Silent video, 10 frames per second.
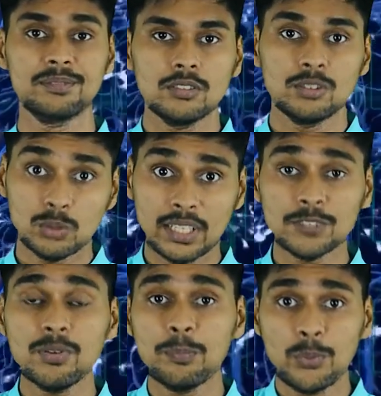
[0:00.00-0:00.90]
So
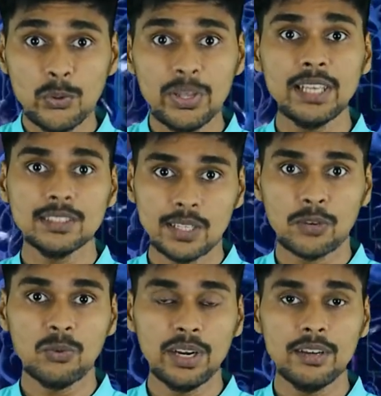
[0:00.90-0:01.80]
that's why pruning is
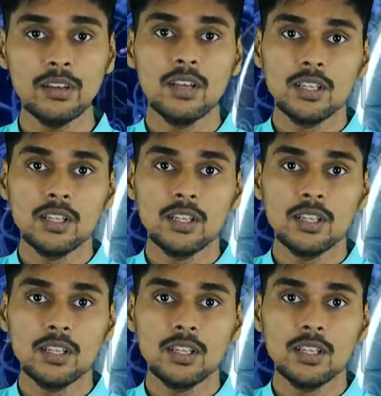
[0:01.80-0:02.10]
required